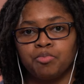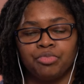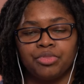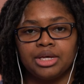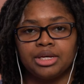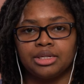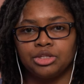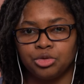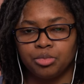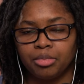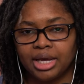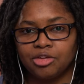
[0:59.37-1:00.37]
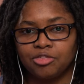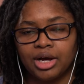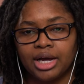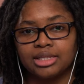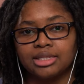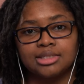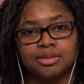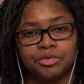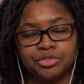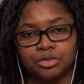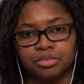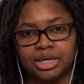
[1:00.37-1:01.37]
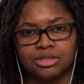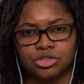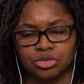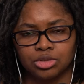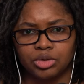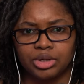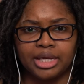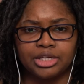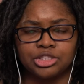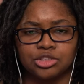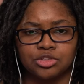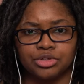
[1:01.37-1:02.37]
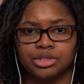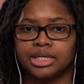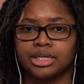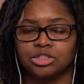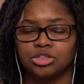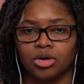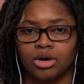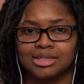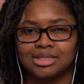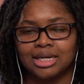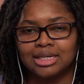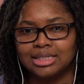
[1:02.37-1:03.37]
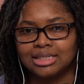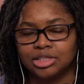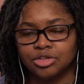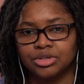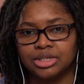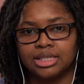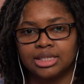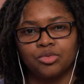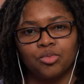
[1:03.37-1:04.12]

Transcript: then you may find that some of your buttons or locations for things are slightly different than